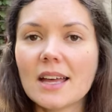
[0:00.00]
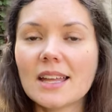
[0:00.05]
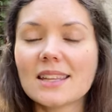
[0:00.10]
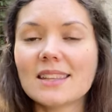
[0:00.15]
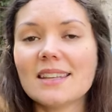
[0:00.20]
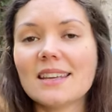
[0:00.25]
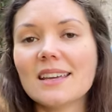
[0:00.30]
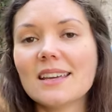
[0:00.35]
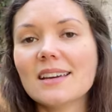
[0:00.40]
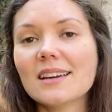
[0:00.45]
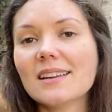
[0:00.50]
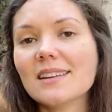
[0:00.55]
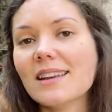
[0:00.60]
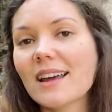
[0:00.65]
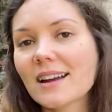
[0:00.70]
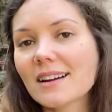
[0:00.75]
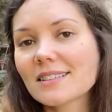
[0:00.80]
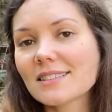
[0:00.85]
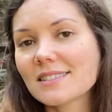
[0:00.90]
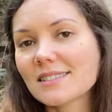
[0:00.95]
The
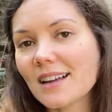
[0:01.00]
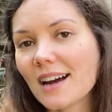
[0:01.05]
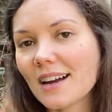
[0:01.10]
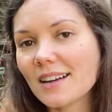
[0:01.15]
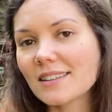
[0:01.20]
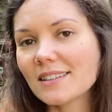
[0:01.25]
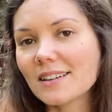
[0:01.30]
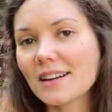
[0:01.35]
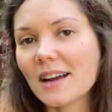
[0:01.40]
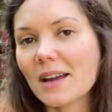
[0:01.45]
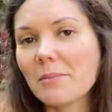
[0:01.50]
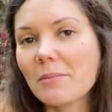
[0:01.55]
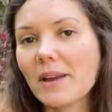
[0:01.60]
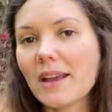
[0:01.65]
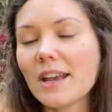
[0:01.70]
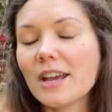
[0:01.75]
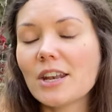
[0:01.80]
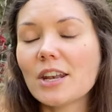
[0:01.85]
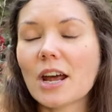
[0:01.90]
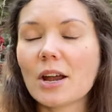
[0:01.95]
next dye that I
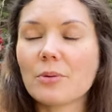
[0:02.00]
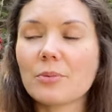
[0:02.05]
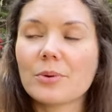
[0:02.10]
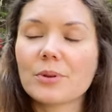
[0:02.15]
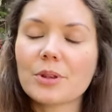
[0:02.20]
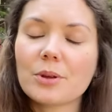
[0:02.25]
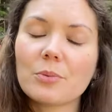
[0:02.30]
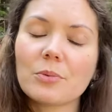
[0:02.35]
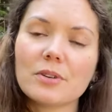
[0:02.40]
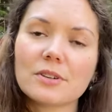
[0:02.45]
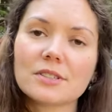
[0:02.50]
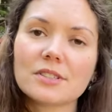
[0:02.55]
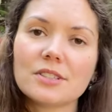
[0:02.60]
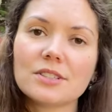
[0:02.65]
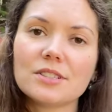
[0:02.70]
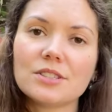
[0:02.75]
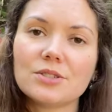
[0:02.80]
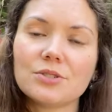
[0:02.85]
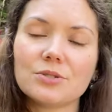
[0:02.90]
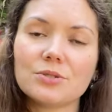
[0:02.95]
made, I really
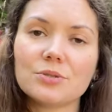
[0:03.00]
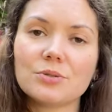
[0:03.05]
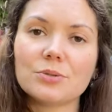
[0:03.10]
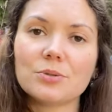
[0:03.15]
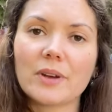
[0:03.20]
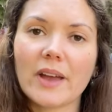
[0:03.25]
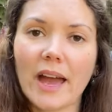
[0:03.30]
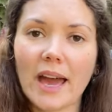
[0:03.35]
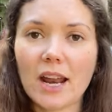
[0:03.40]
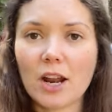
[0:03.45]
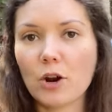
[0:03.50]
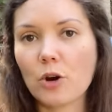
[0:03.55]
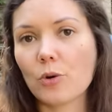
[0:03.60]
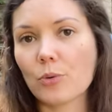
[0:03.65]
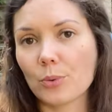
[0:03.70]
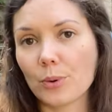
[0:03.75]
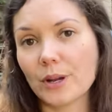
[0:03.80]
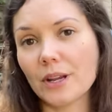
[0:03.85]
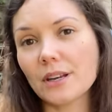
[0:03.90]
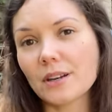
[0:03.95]
wanted to get a
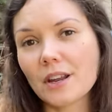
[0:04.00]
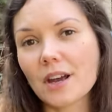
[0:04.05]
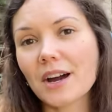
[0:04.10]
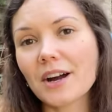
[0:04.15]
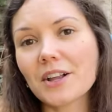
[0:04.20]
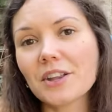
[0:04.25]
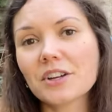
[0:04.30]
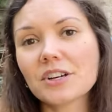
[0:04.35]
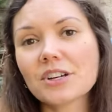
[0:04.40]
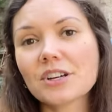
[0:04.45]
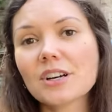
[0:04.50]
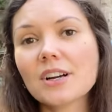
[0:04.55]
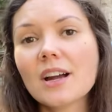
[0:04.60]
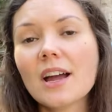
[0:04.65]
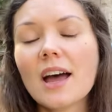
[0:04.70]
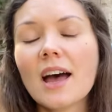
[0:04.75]
green color,